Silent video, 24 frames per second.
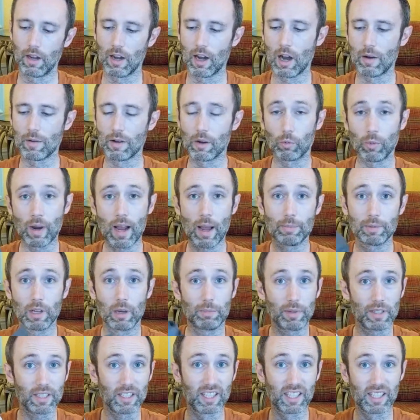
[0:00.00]
Now wrapped
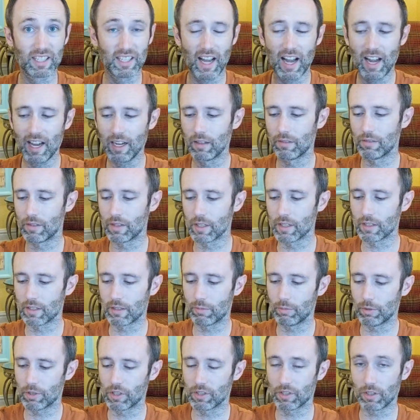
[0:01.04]
up inside of
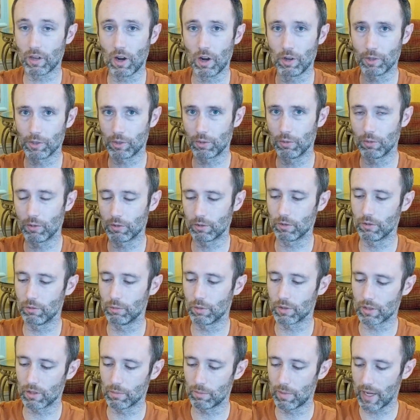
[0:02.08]
this, which is also
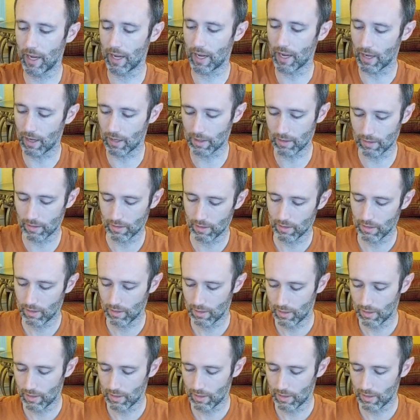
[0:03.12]
included with the pad,